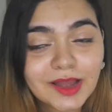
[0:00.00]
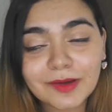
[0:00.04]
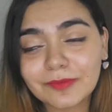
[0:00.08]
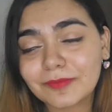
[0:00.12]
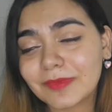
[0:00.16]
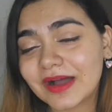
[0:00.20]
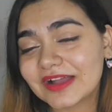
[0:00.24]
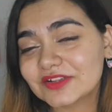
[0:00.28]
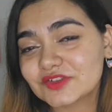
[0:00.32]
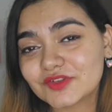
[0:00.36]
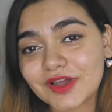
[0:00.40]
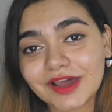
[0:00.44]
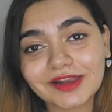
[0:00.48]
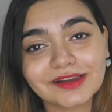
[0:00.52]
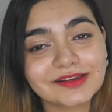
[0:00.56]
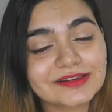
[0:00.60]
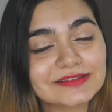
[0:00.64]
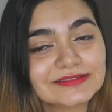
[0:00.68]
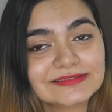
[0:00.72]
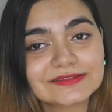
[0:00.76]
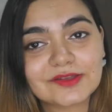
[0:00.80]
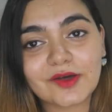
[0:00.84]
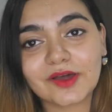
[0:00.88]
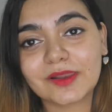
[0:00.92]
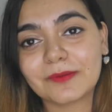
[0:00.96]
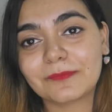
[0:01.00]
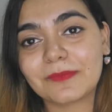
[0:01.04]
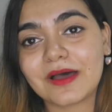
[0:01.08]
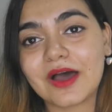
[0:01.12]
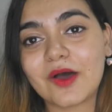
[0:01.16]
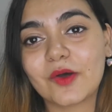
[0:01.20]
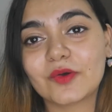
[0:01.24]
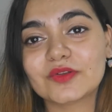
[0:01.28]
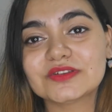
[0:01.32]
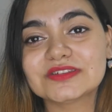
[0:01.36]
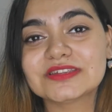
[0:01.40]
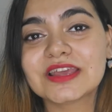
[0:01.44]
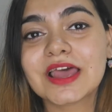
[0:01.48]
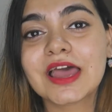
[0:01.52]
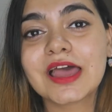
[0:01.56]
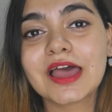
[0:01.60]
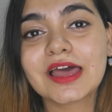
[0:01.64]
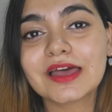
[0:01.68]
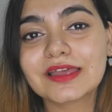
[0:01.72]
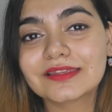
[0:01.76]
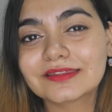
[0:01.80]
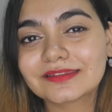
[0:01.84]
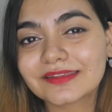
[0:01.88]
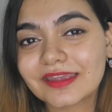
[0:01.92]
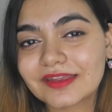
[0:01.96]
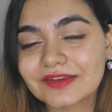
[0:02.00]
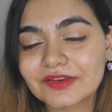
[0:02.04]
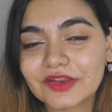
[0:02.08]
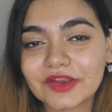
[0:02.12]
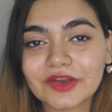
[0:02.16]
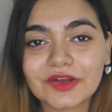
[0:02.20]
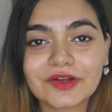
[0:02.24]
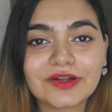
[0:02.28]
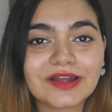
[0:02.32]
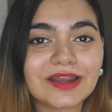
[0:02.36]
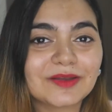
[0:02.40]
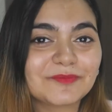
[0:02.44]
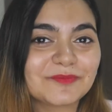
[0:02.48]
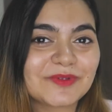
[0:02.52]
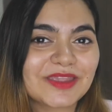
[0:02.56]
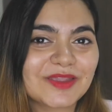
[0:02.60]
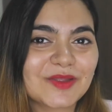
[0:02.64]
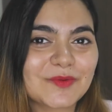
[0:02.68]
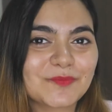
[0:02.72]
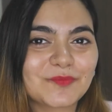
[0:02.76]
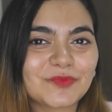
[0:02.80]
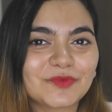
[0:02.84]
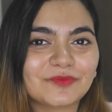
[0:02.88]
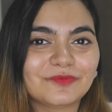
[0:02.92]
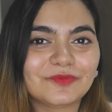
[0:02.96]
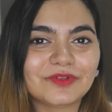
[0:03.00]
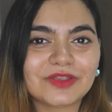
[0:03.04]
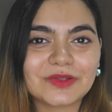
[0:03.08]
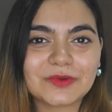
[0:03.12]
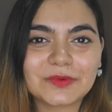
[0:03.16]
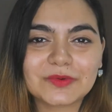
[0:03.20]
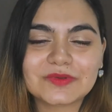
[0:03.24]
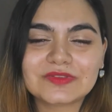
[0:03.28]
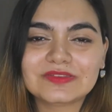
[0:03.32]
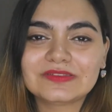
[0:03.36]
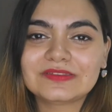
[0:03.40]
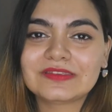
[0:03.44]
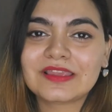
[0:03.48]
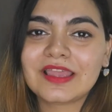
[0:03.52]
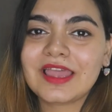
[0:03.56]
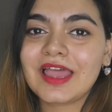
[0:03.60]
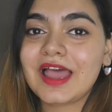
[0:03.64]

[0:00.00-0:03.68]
My channel is all about skincare and makeup reviews